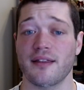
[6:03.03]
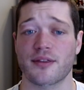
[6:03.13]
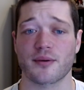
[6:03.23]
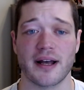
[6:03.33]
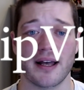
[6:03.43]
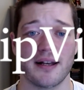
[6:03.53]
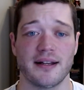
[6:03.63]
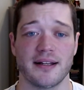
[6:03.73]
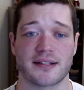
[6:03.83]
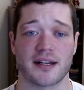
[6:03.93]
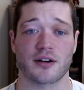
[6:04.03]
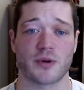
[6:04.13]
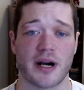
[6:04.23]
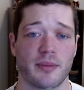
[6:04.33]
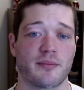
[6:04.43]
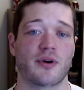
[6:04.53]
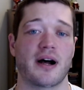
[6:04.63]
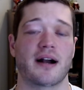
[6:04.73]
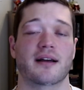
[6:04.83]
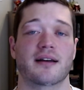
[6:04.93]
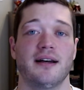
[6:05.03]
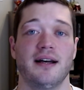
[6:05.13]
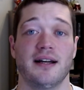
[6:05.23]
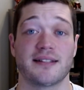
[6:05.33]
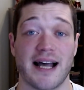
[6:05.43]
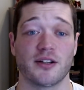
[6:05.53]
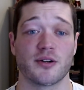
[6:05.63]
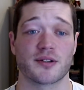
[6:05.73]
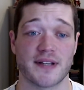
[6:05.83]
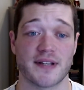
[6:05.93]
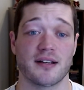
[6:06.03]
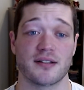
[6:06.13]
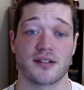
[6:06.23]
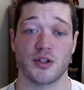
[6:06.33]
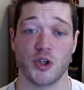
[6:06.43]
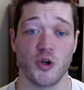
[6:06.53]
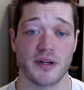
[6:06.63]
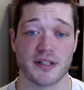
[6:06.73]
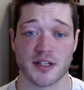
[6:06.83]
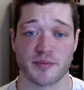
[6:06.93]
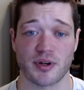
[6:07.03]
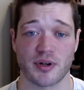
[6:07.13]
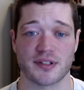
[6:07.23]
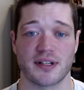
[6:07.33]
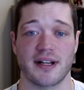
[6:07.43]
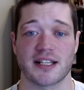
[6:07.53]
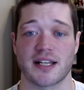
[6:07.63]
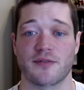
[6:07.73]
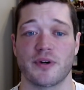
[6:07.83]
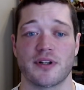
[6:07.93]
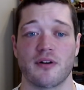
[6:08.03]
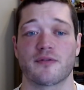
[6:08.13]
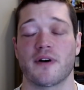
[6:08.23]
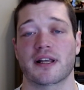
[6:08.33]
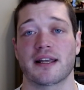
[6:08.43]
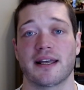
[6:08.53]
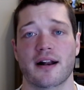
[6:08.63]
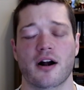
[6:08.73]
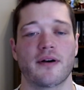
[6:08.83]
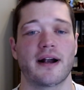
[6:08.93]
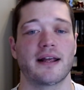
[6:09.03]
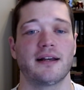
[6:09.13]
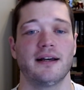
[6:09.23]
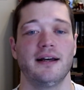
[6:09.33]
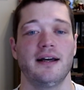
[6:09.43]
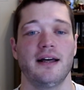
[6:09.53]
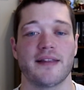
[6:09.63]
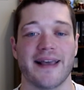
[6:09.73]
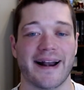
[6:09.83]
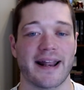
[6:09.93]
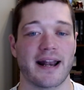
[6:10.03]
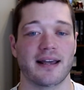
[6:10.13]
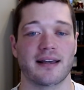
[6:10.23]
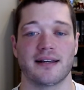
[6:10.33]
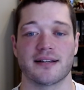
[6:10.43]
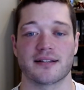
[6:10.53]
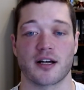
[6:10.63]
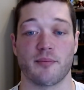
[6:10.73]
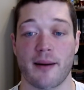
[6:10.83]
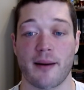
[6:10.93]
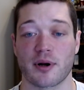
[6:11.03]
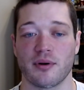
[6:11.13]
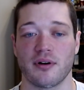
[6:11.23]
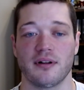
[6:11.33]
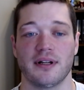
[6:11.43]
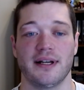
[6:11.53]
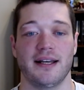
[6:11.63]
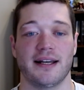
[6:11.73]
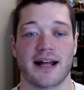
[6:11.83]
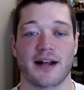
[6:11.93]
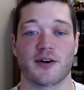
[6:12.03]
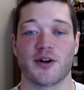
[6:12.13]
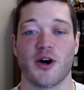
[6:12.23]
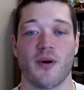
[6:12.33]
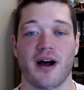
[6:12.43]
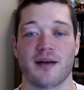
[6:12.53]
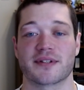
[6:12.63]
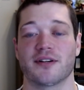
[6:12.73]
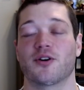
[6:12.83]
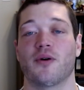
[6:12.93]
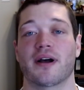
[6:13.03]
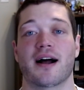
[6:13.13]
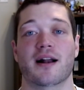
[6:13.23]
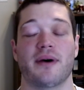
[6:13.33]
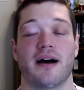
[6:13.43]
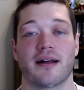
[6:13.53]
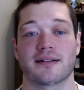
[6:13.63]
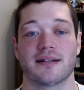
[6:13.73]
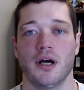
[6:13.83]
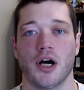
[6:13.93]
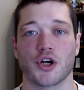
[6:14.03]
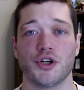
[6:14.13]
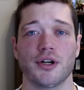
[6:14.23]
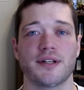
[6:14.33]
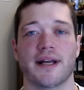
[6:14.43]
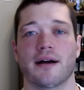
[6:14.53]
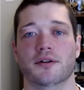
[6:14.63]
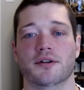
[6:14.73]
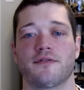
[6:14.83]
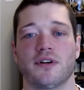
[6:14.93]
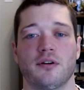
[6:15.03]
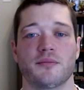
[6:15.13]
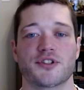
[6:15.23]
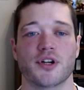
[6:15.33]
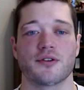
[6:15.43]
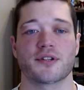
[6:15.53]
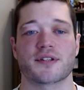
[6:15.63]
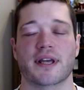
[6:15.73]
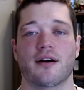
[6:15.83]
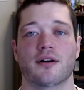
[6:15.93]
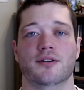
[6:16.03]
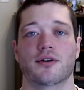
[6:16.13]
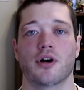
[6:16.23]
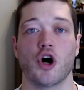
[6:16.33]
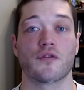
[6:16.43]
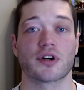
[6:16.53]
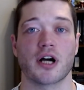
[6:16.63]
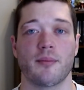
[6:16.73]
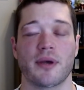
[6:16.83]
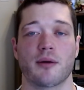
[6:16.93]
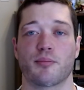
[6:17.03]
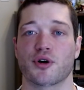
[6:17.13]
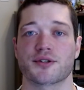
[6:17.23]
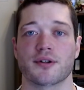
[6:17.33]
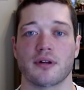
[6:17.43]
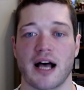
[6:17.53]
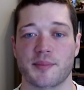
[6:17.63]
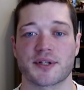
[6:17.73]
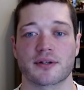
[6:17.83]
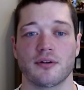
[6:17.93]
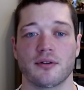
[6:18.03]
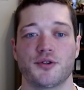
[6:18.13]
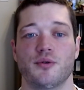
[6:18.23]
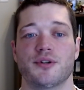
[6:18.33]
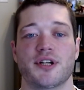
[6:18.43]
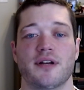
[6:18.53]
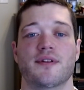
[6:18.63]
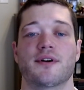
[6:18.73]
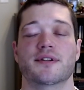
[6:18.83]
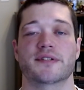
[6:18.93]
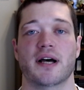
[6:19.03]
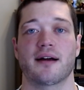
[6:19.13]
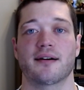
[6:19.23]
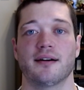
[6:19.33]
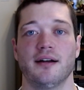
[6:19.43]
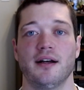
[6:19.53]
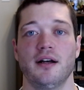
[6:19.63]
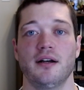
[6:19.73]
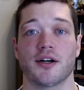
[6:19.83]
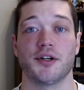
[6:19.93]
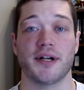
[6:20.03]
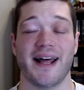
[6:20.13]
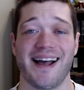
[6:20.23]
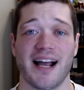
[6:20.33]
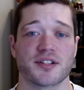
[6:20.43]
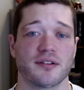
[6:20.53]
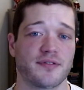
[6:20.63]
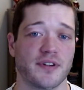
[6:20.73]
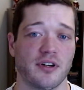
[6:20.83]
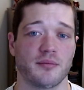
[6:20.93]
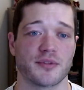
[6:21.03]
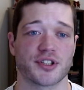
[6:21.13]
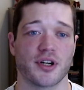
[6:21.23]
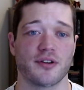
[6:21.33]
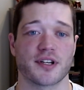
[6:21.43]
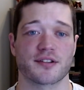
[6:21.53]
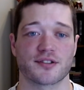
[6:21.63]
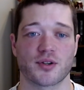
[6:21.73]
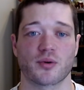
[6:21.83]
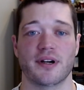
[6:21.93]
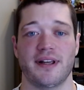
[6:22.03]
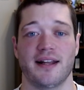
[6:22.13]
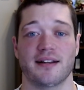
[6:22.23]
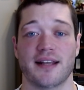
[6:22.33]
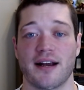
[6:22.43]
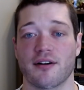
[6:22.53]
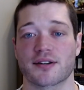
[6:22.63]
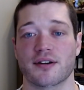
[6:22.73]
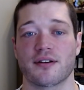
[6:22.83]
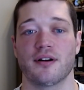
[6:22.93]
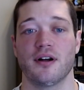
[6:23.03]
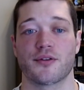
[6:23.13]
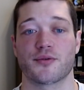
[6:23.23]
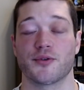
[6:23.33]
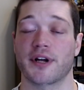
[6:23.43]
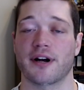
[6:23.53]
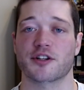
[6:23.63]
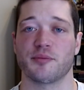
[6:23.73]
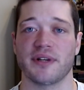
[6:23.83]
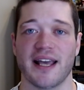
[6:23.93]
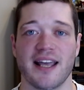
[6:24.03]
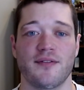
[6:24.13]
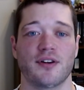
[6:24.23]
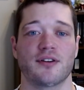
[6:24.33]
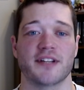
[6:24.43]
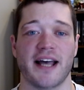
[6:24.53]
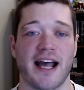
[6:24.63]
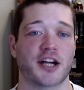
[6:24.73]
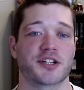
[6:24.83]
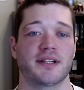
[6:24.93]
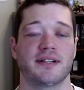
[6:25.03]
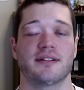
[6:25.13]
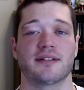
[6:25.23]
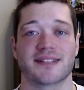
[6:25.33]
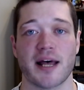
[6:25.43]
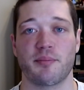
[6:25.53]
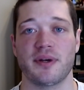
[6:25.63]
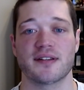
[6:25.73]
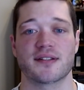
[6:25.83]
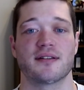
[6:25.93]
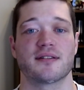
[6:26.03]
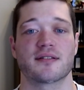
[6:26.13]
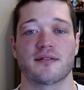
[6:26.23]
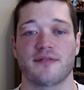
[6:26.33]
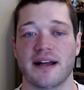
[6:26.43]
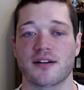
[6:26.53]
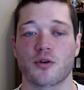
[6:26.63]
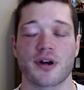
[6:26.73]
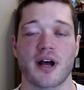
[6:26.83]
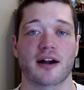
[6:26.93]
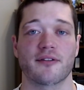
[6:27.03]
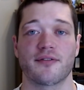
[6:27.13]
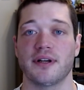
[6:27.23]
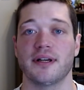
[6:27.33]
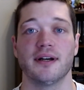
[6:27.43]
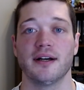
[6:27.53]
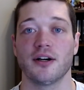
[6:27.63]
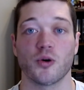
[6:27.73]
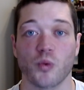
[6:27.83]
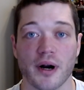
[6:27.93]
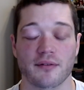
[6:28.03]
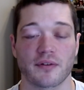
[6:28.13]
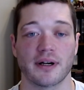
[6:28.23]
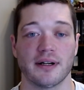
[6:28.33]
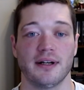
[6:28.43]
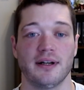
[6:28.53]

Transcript: thread. It's incredibly moronic. Talos says, "Who is this person?" as if we don't fucking get it already. The editing is abominable, and I don't know why I'm still going on about it. A good character film shows us a character overcoming a personal obstacle to achieve their desire. A good action film shows us story and character through character behaviors, action, set pieces, fight choreography, whatever.